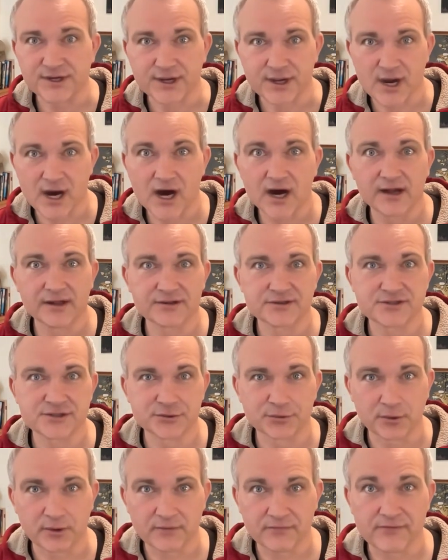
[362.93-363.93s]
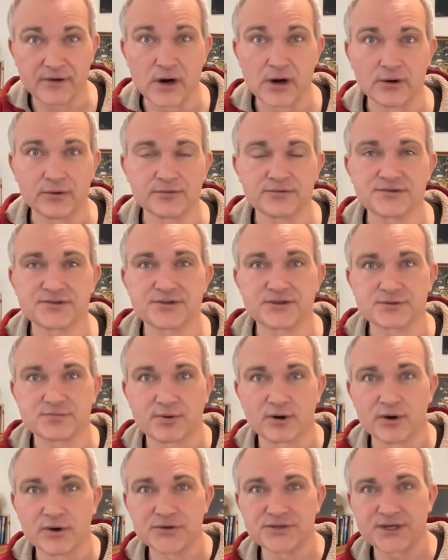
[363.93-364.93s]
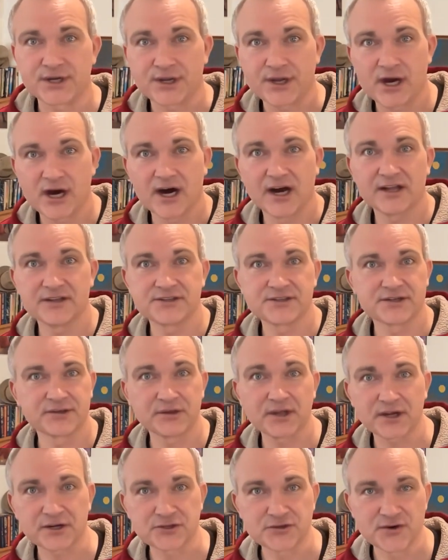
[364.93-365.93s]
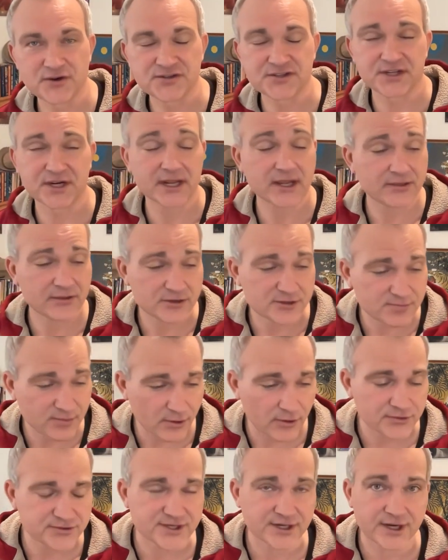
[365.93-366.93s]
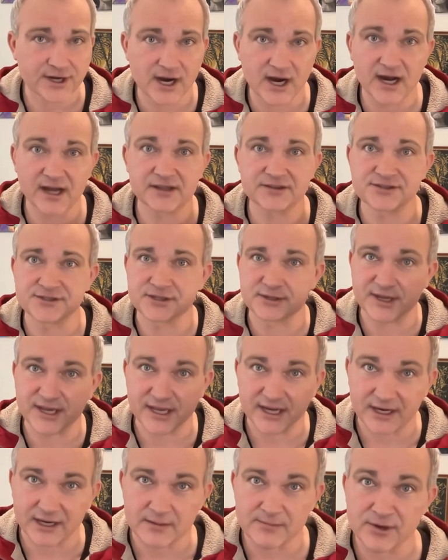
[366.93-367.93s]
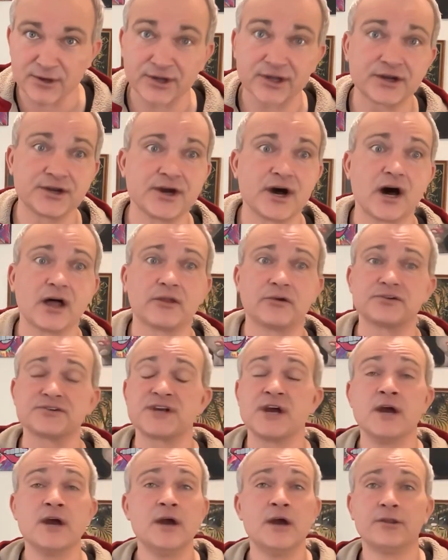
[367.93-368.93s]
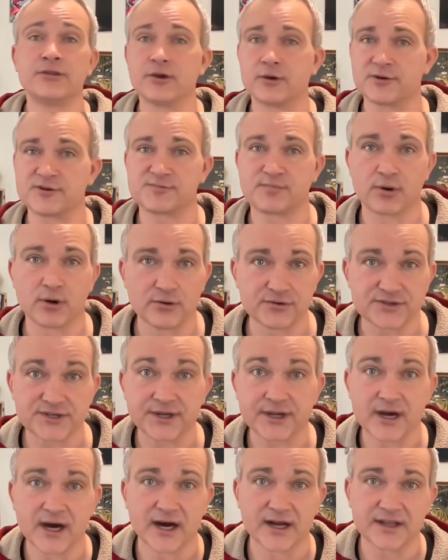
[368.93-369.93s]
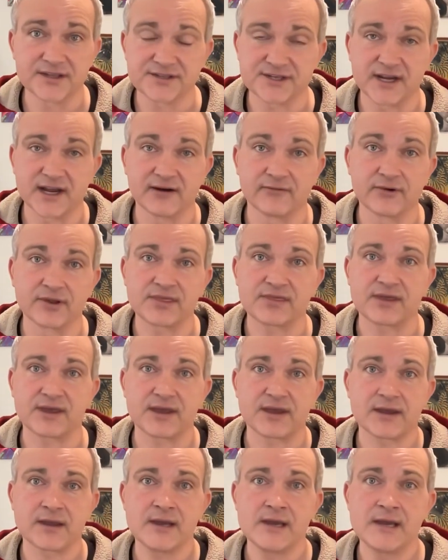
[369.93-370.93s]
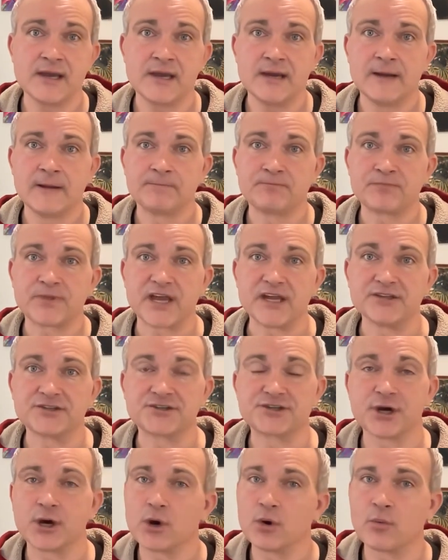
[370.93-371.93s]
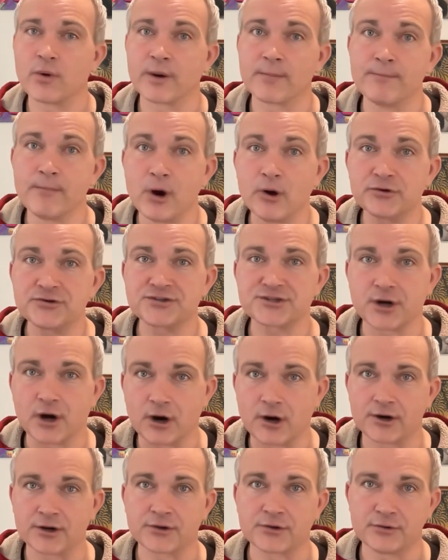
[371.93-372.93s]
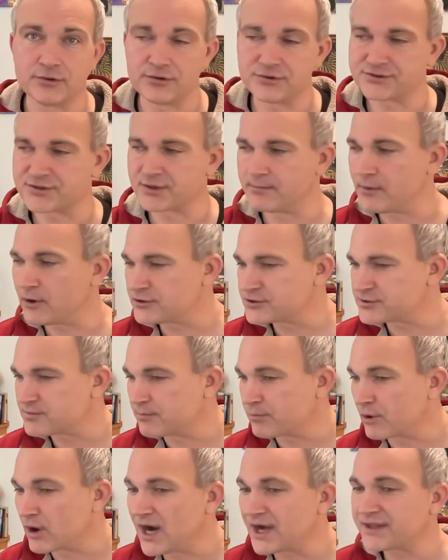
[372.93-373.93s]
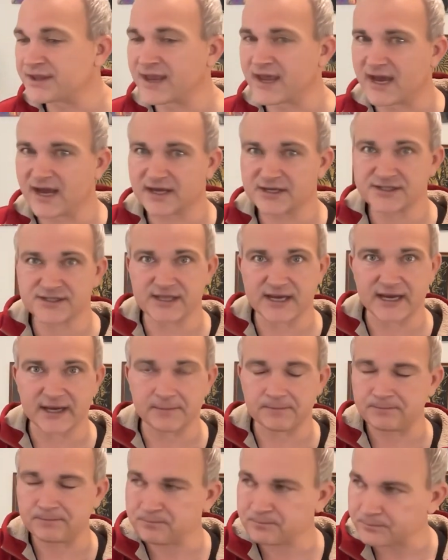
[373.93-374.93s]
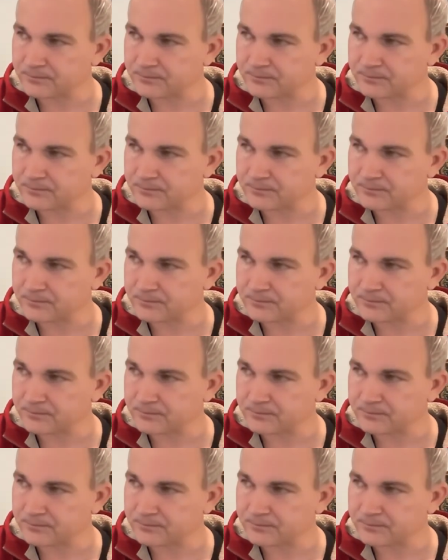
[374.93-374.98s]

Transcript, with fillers: and cons to our phones. There's pros and cons to electricity. There's pros and cons to getting a million dollars. There's pros and cons to everything. And so, where most articles or most broadcasts that,